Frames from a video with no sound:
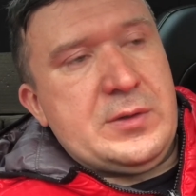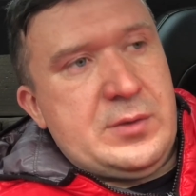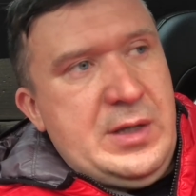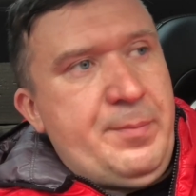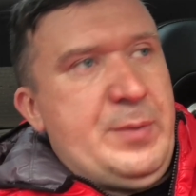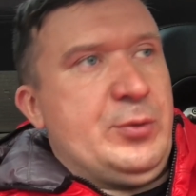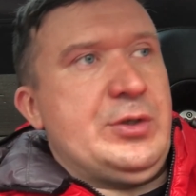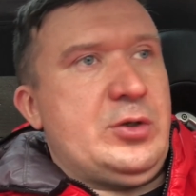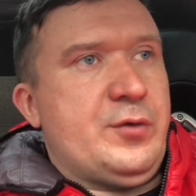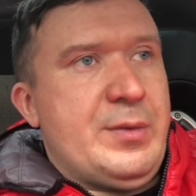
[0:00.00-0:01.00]
So some people
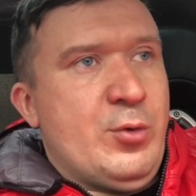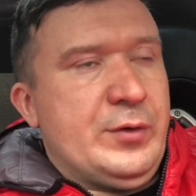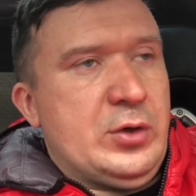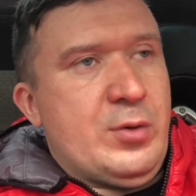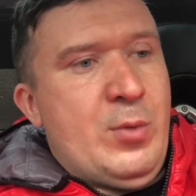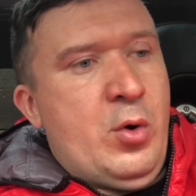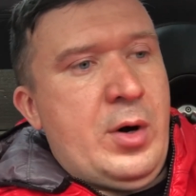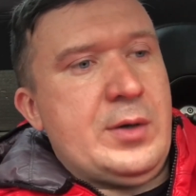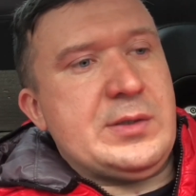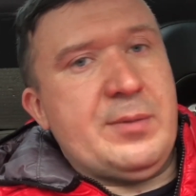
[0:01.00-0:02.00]
need to remove a little
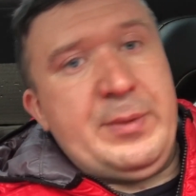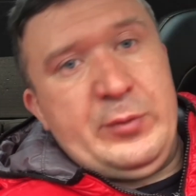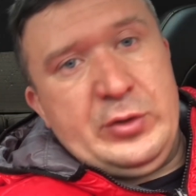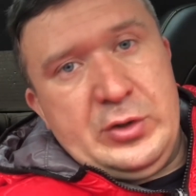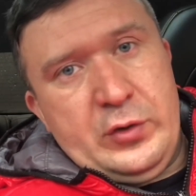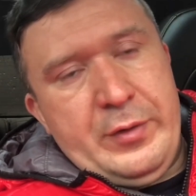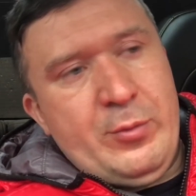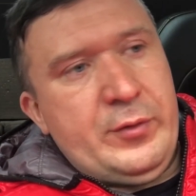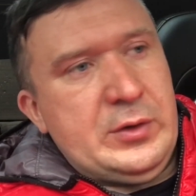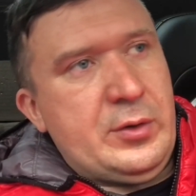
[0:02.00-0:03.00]
more, some people need to
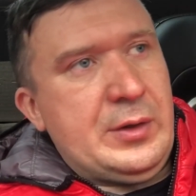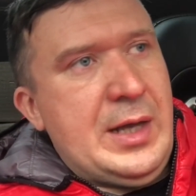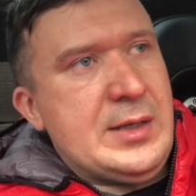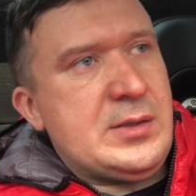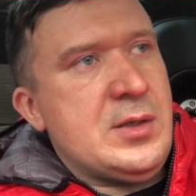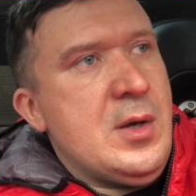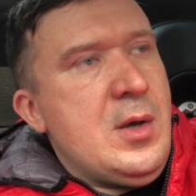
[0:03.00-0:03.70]
remove a little less.